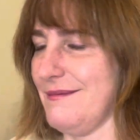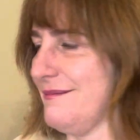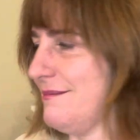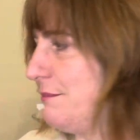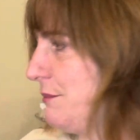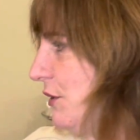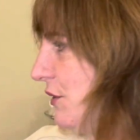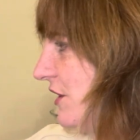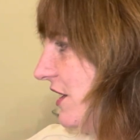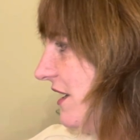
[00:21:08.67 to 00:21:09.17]

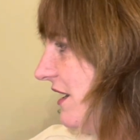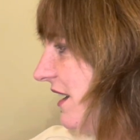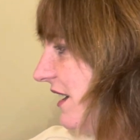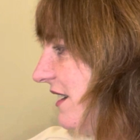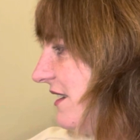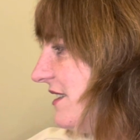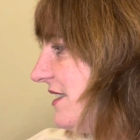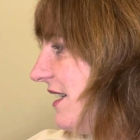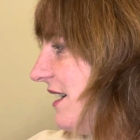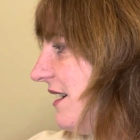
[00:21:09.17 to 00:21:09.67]
bird in
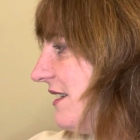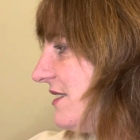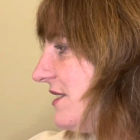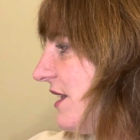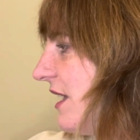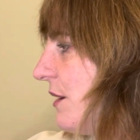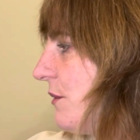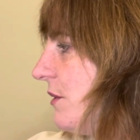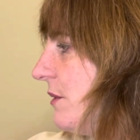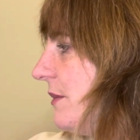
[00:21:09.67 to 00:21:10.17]
hand. So
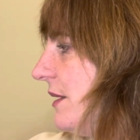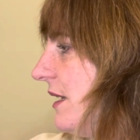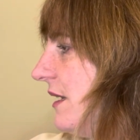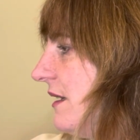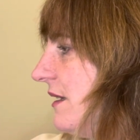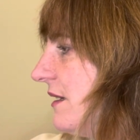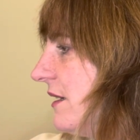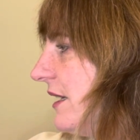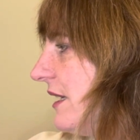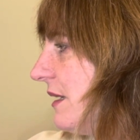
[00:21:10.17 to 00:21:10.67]
that will
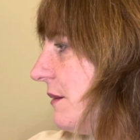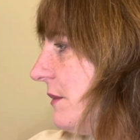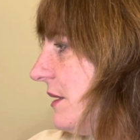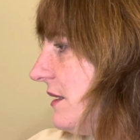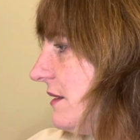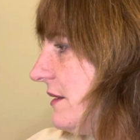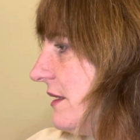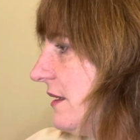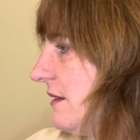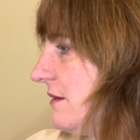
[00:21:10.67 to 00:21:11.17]
be getting
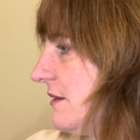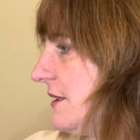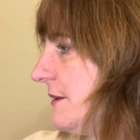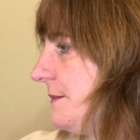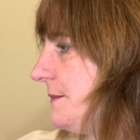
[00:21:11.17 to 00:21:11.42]
mailed out